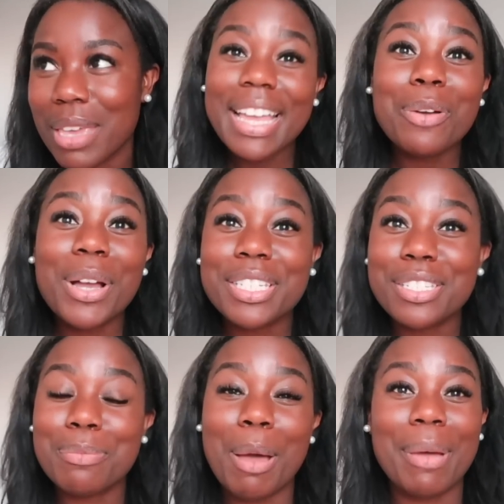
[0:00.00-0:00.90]
I get
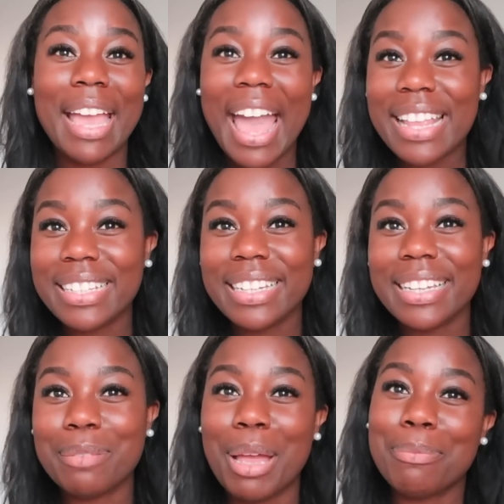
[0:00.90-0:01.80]
questions about my
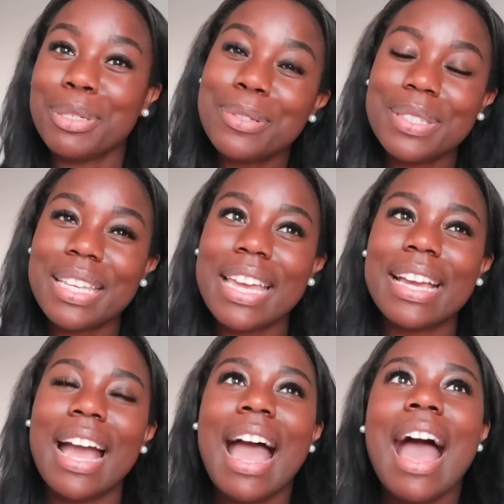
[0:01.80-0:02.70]
editing and my
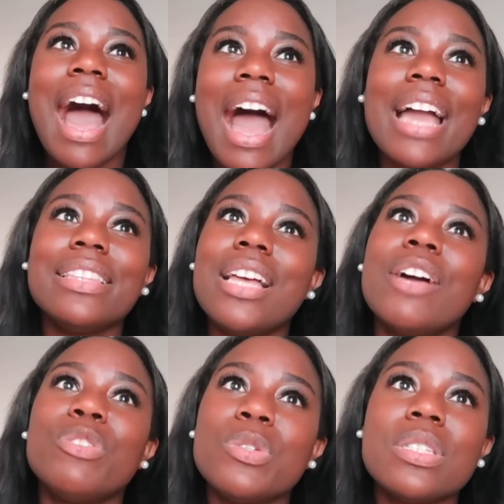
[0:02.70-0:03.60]
music. I
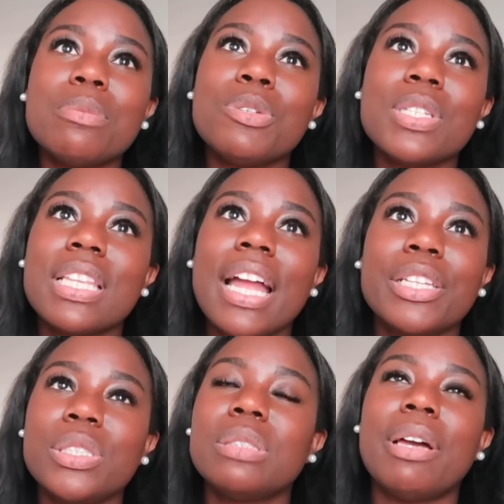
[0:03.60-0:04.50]
love using the music that I
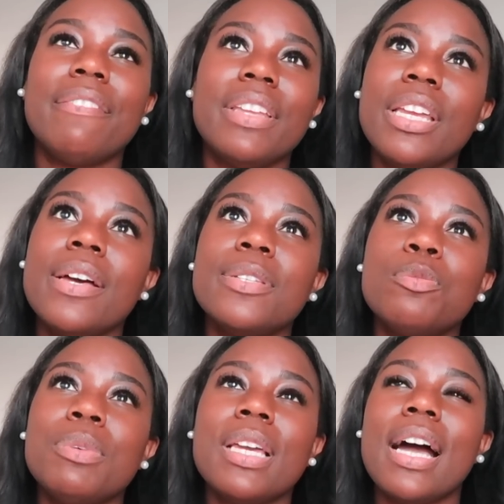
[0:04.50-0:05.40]
use in my
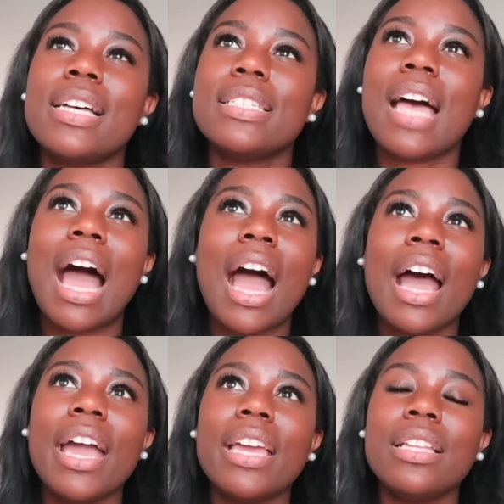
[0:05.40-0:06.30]
videos, because
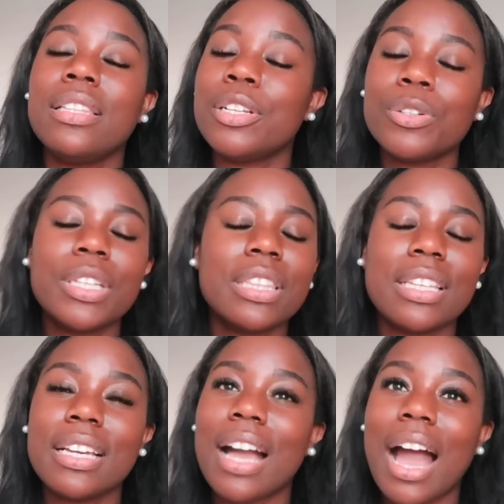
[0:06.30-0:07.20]
I literally
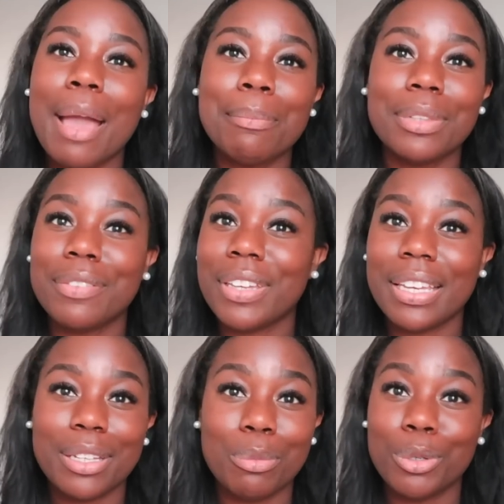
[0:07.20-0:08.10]
think I'm
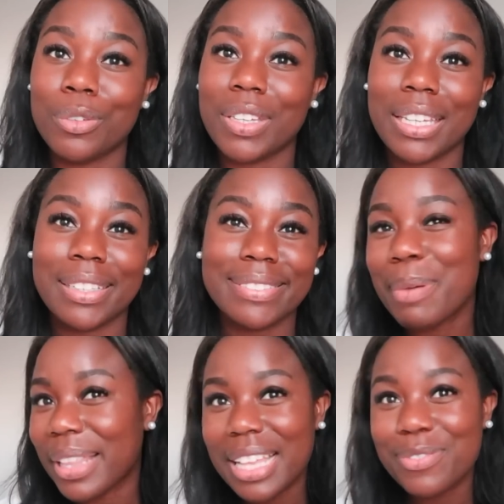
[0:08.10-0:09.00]
living in a movie. In
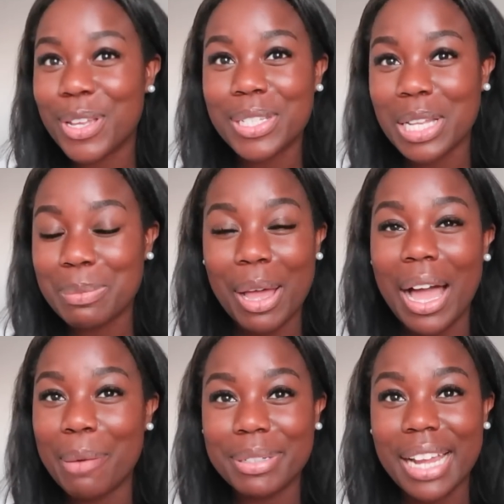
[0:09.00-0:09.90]
my last video, I talked about
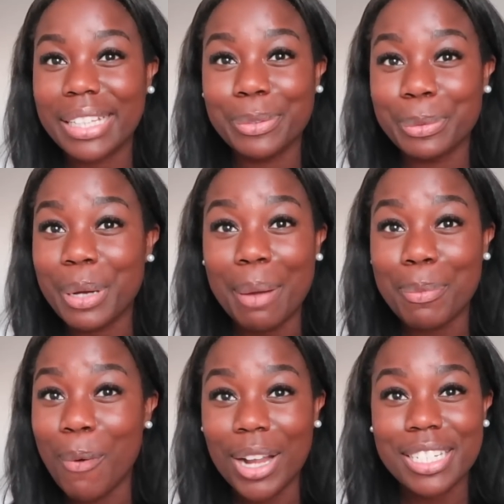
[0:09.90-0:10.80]
how much I grew
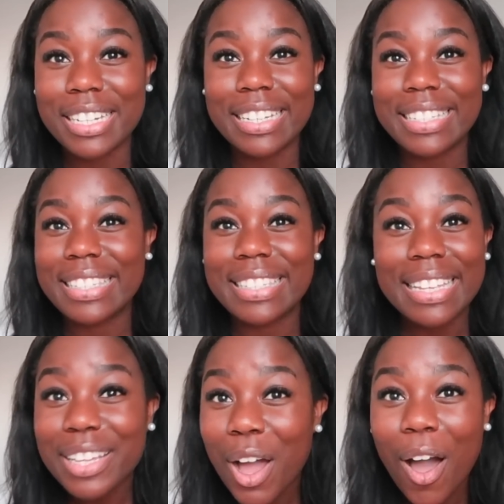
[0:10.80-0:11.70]
up watching
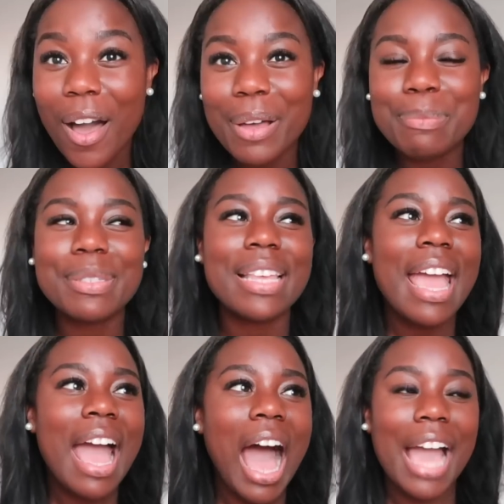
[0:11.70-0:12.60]
sitcoms.
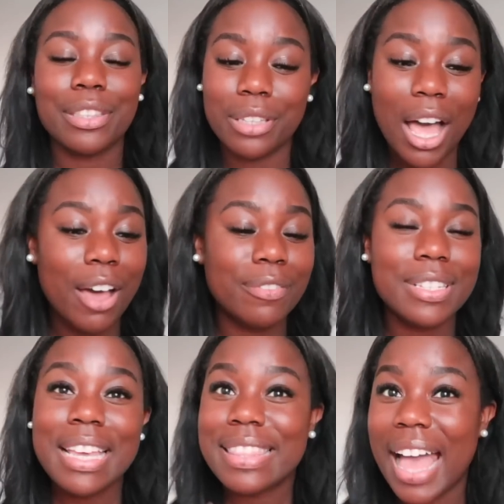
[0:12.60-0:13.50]
I
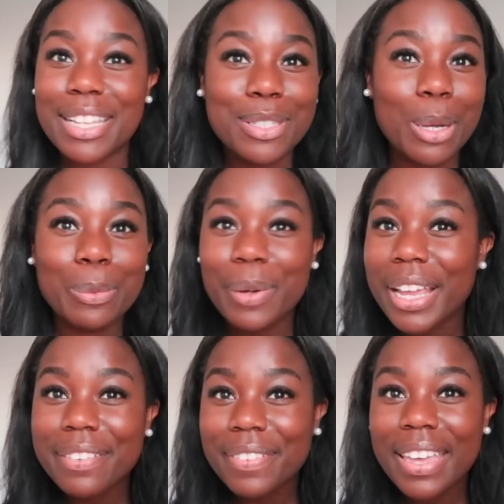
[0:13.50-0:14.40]
loved That's So
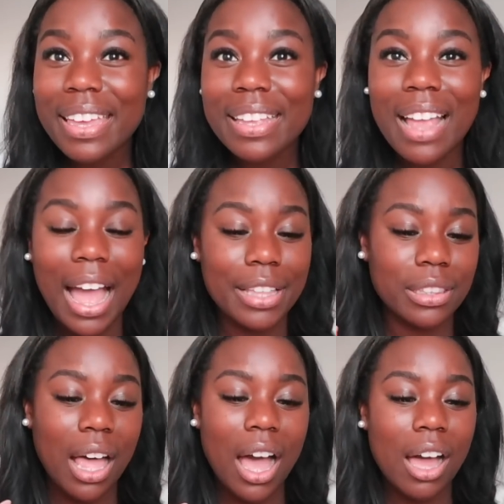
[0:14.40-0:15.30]
Raven. I
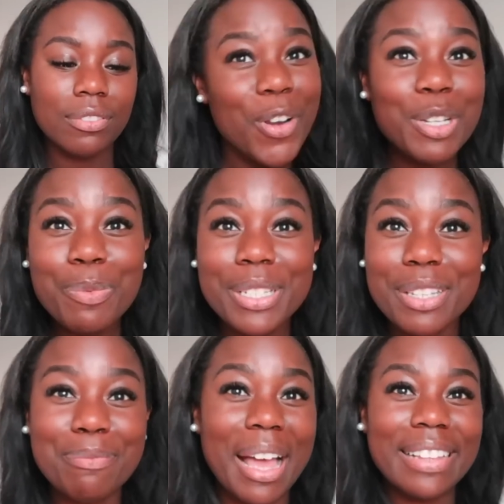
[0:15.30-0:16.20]
love Fresh Prince
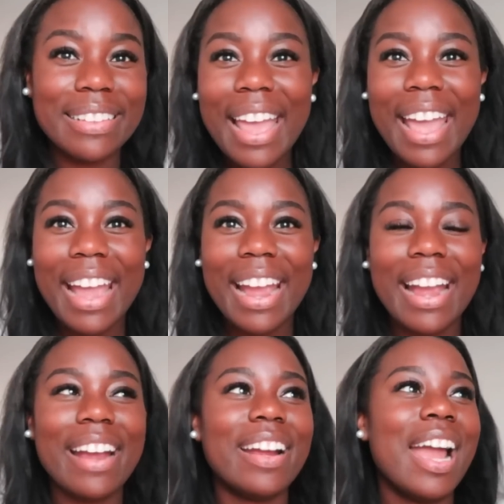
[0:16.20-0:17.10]
of
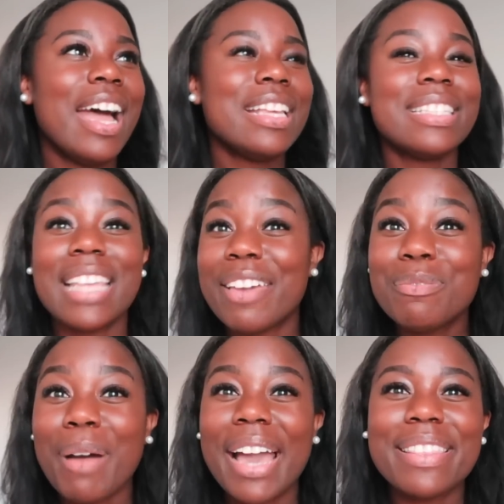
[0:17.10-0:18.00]
Bel-Air,
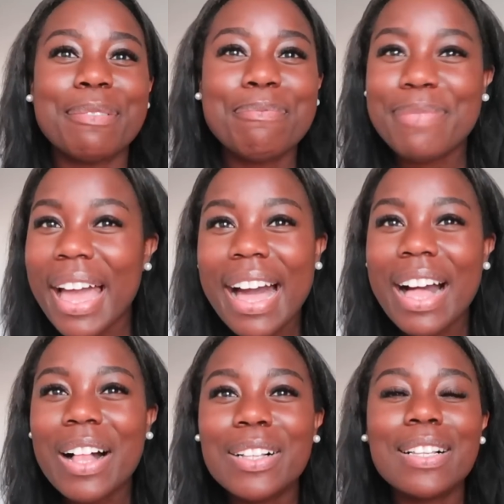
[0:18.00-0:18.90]
Saved by the
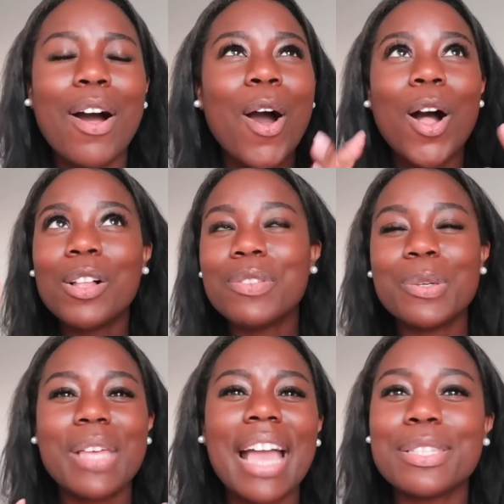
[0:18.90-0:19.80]
Bell, all of
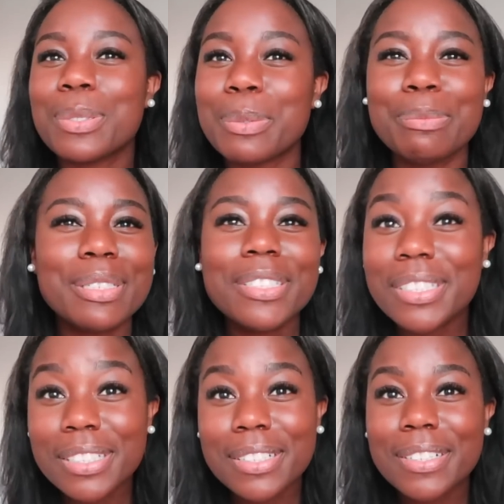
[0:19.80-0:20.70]
those High School
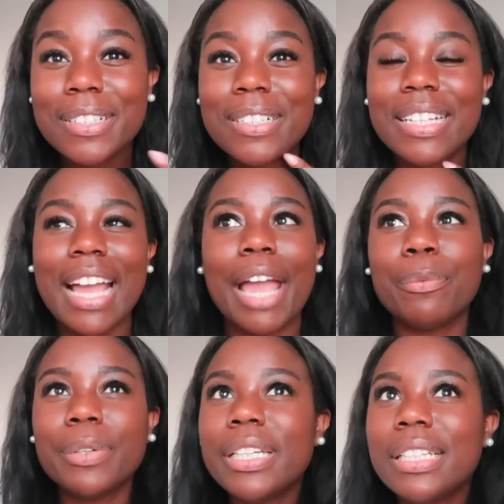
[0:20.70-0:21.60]
Musical. Like,
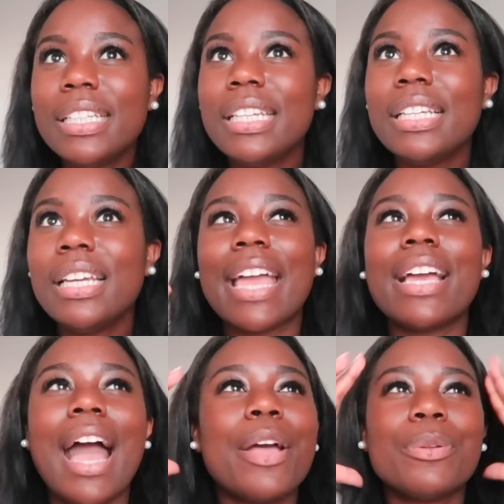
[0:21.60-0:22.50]
I really,
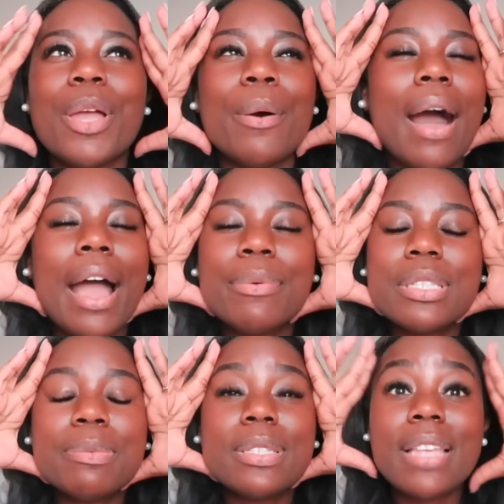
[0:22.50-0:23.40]
like, I don't know, I
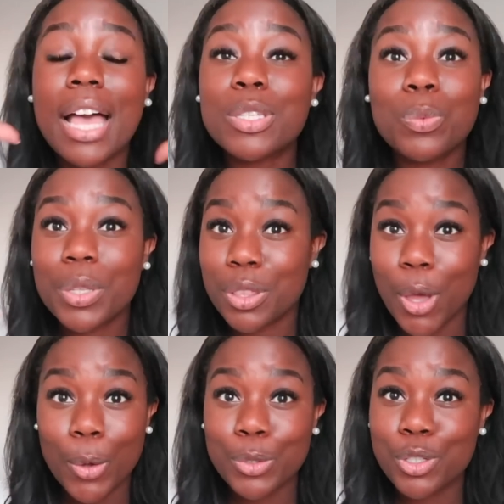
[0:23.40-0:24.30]
was obsessed with
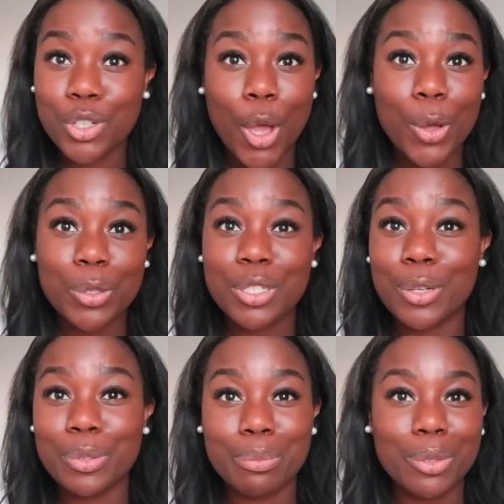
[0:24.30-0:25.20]
those shows,
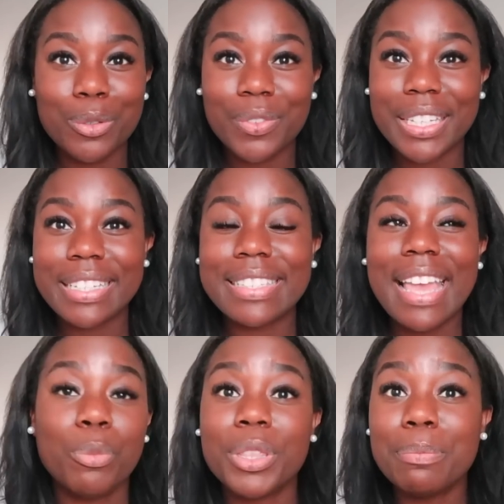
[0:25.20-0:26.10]
those movies.
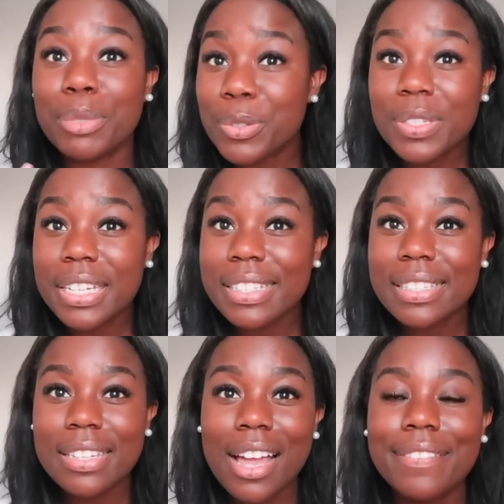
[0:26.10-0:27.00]
With music and
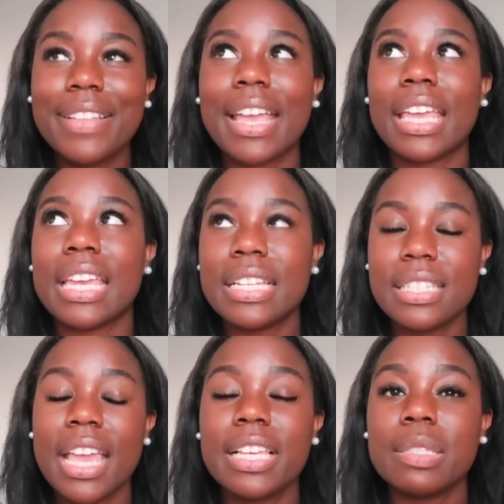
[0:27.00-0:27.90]
stuff, like, it
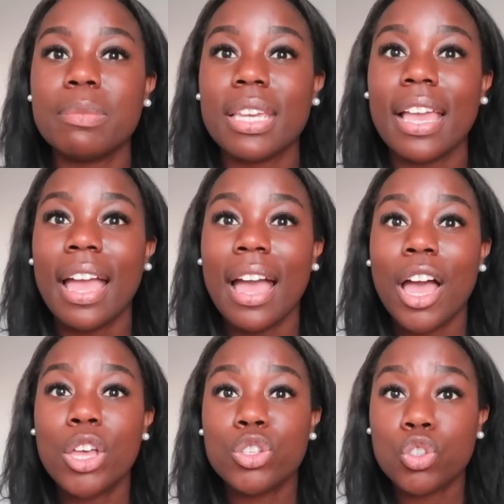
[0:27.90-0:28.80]
takes me
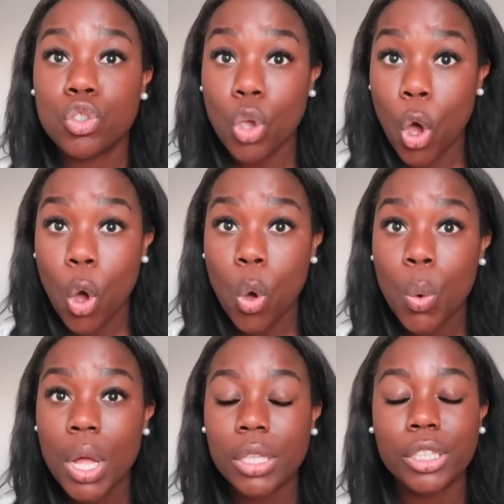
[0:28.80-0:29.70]

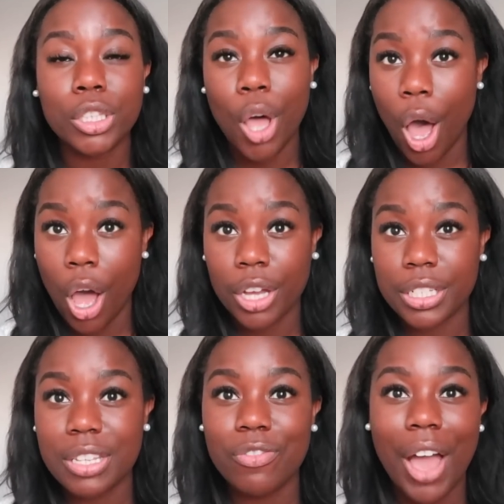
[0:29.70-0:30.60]
so long
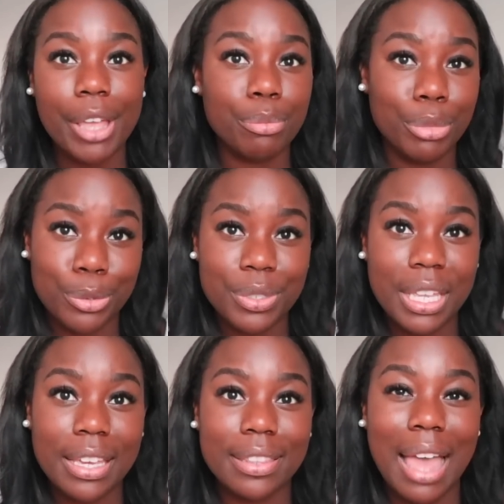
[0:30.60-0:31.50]
to find
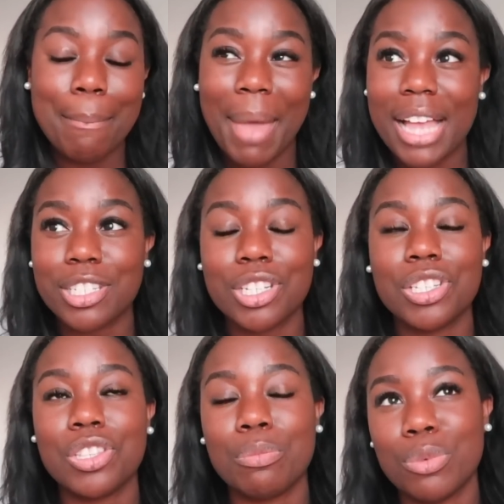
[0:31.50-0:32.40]
music that
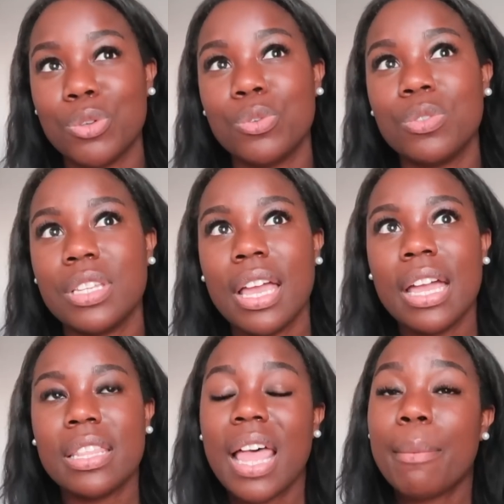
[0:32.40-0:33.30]
matches the moods
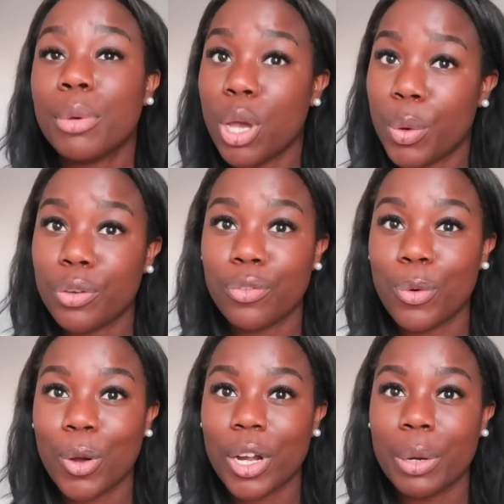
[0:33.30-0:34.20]
that I'm going
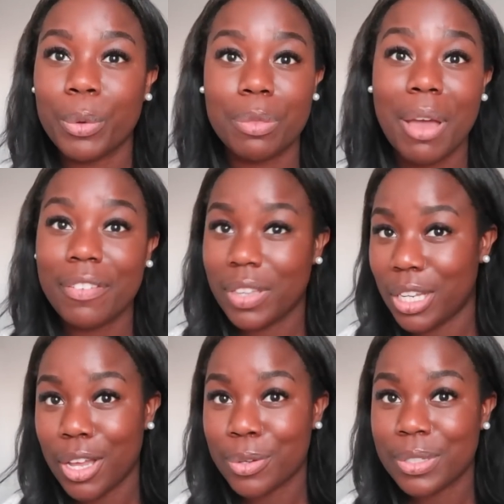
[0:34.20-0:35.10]
for with my
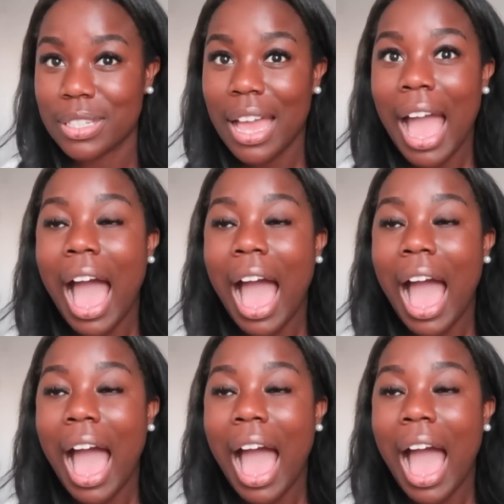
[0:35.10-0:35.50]
videos.